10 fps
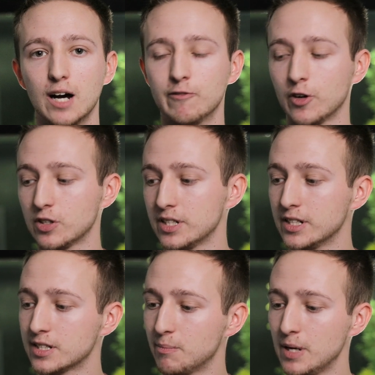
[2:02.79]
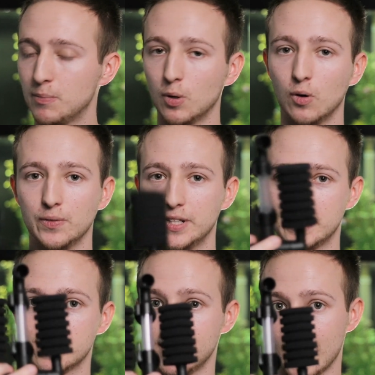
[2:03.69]
versus the people, this
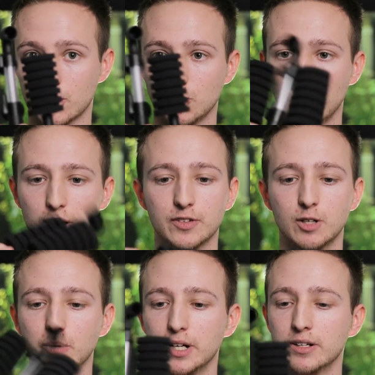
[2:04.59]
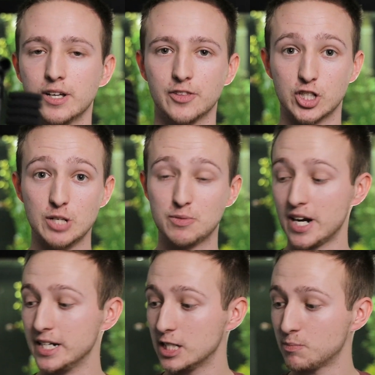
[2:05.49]
isn't actually one of them, but the cheap
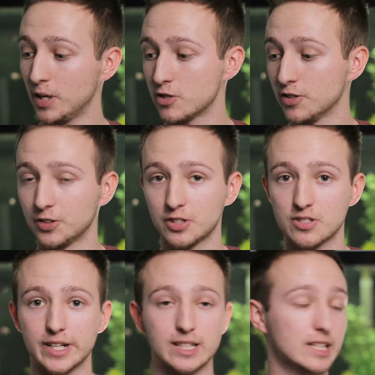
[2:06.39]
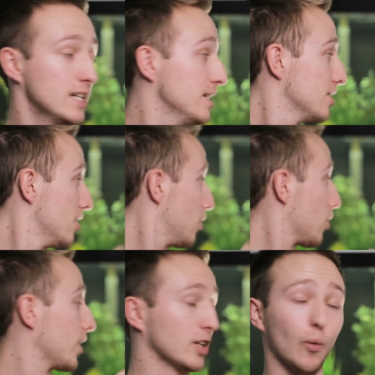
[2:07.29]
Chinese sponge filters like these, or
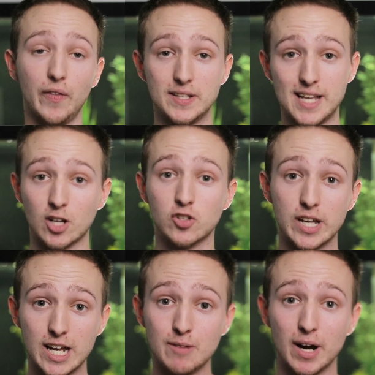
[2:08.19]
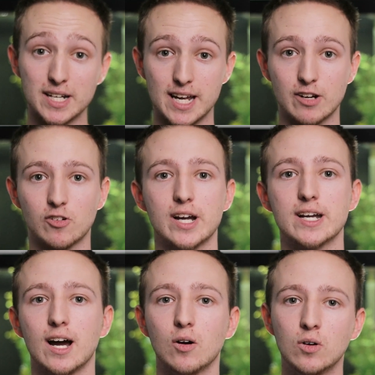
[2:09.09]
like the one that's actually in my tank right
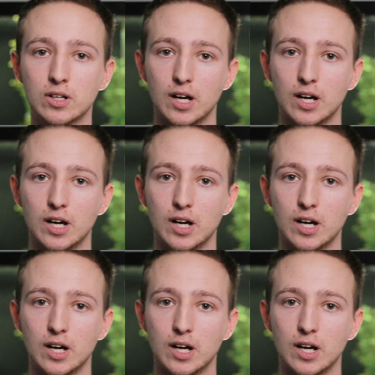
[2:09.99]
now,